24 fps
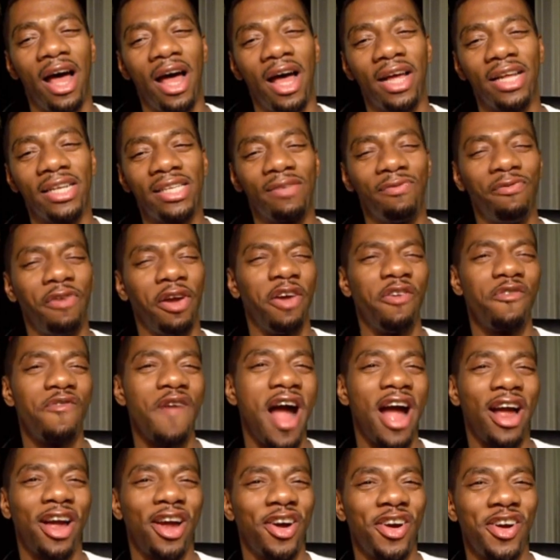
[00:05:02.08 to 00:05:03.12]
and she's
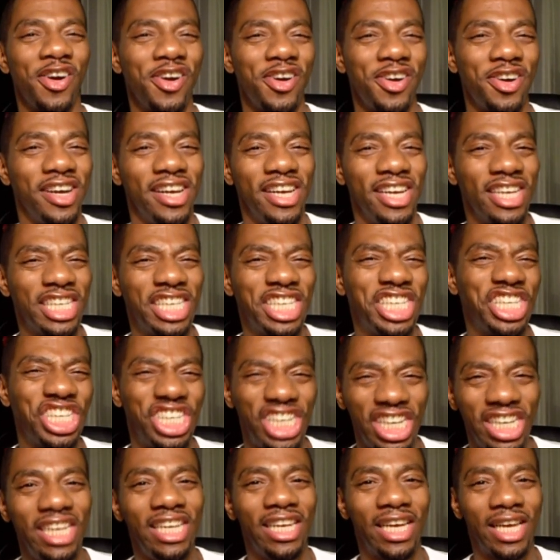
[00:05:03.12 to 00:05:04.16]
very rocker
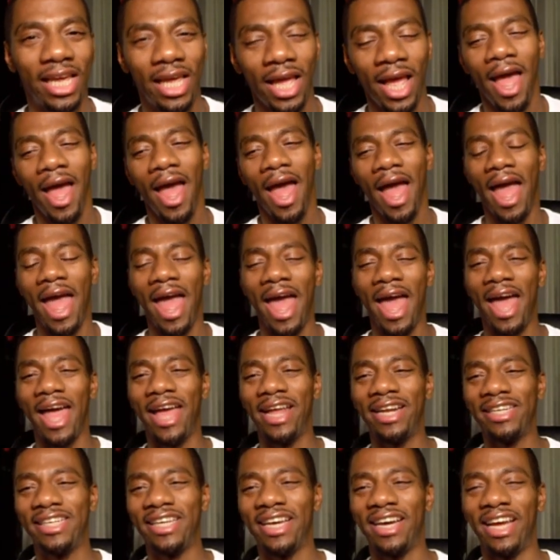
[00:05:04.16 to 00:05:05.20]
chic,
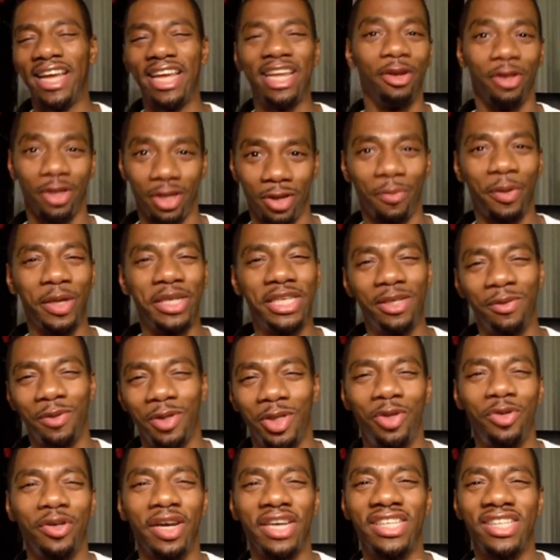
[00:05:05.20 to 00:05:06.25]
and the
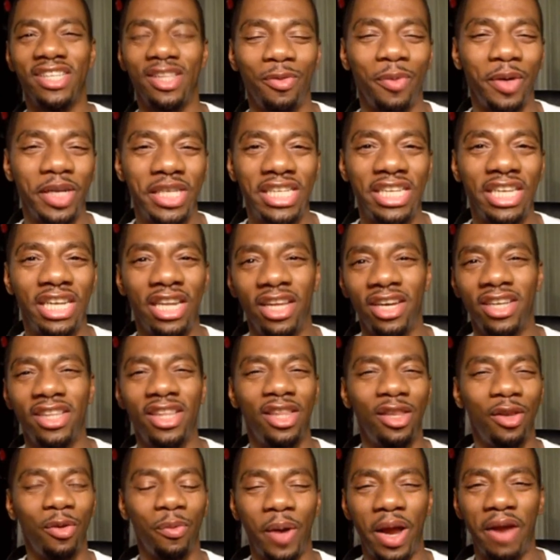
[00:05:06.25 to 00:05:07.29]
way she was dressed and the way she
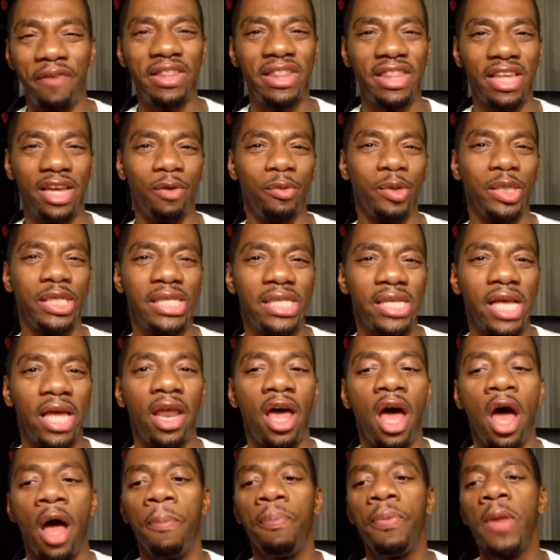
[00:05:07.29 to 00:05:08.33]
looked and the way everything
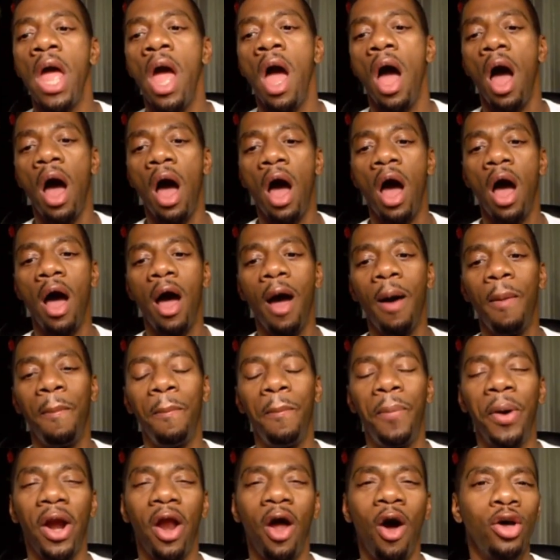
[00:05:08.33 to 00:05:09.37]
was set up.
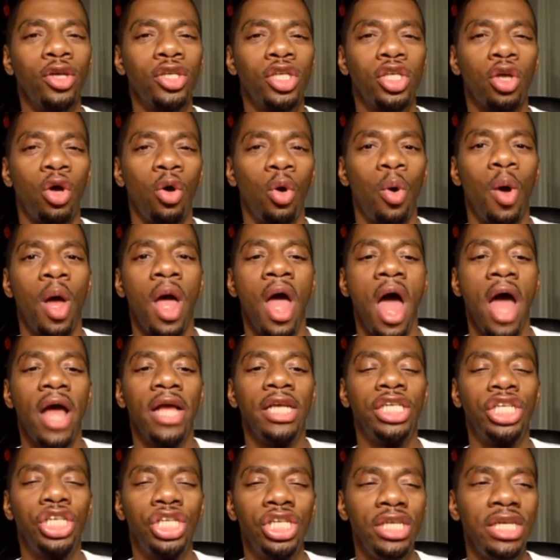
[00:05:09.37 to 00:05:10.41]
But also,
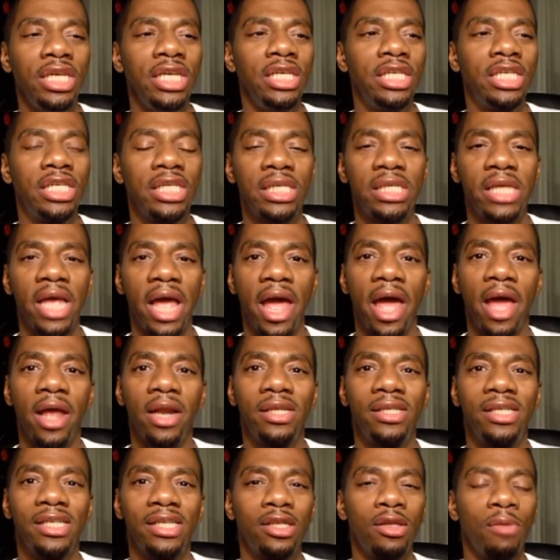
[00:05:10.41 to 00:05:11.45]
she
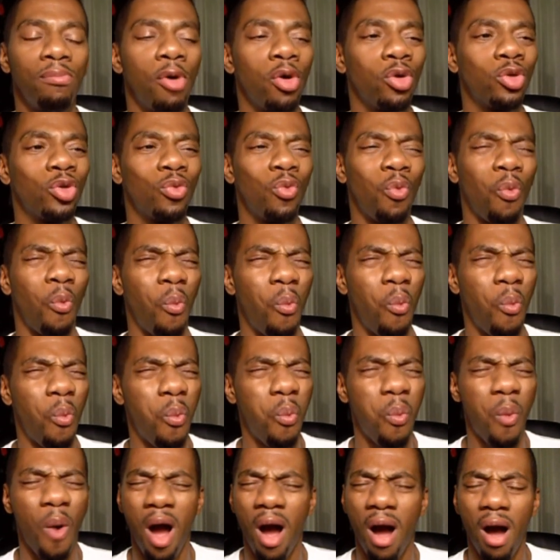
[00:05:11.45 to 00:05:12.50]
just had just the most
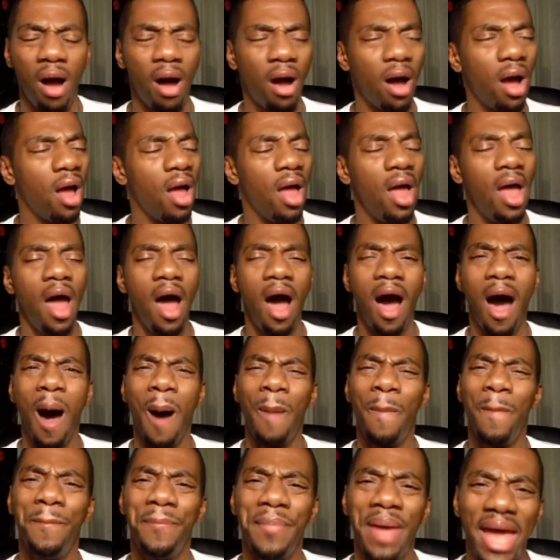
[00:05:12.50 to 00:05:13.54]

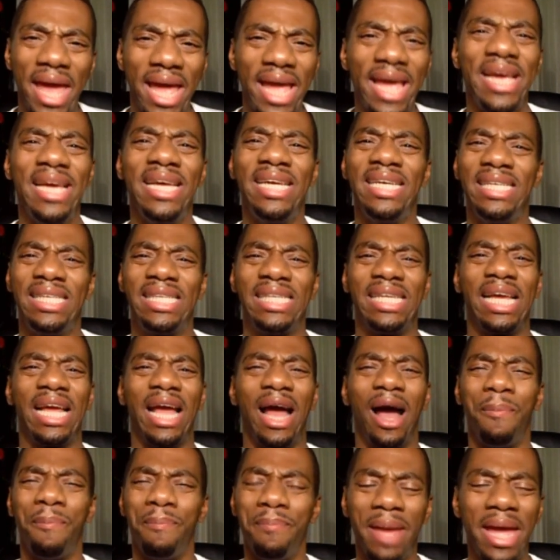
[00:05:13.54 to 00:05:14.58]

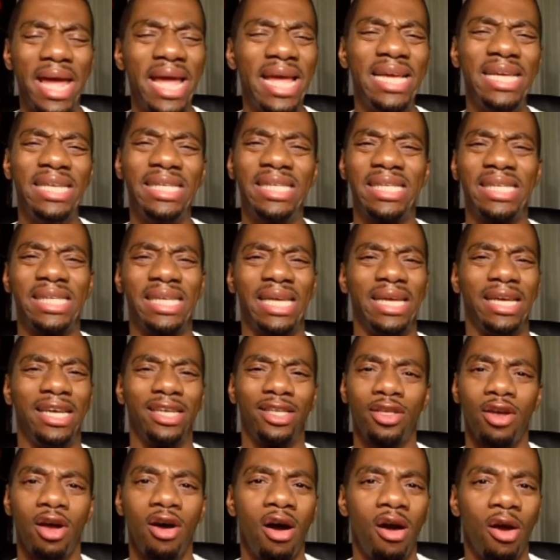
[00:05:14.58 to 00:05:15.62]
amazing,
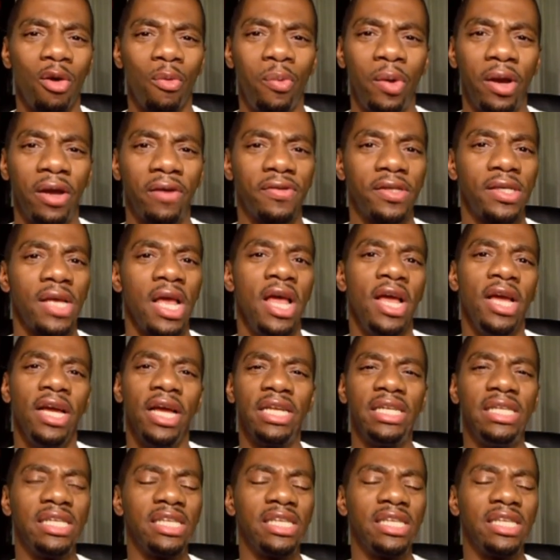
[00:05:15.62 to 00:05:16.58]
amazing guitar riffs.